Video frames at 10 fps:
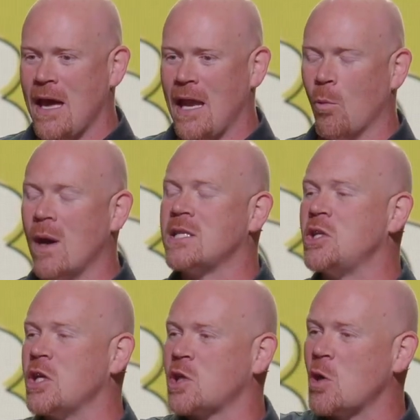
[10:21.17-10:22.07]
And it
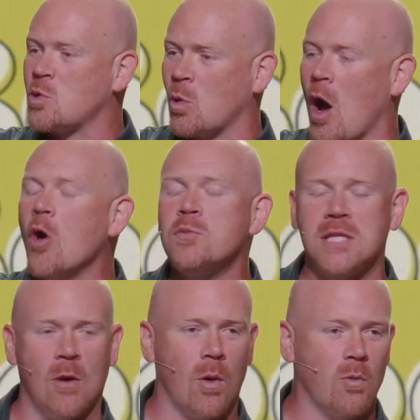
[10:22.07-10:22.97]
wasn't just those
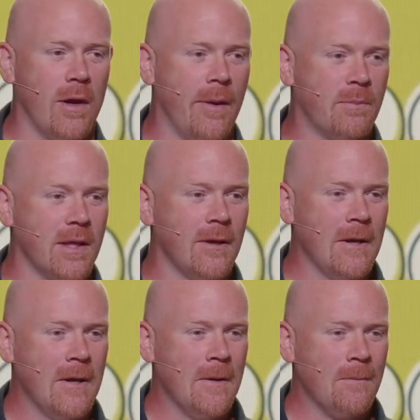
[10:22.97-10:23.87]
robes that were ripped,
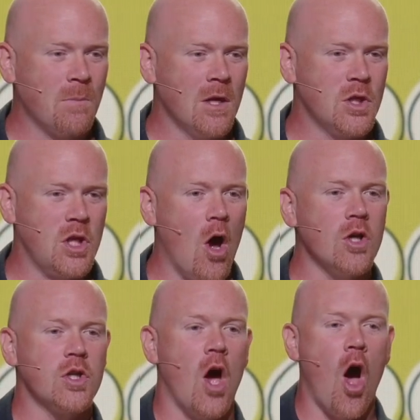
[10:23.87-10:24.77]

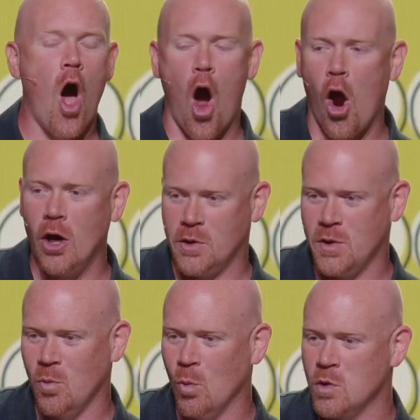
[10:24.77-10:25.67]
Saul's
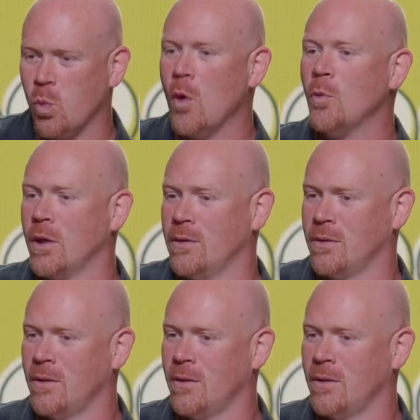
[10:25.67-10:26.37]
heart was wounded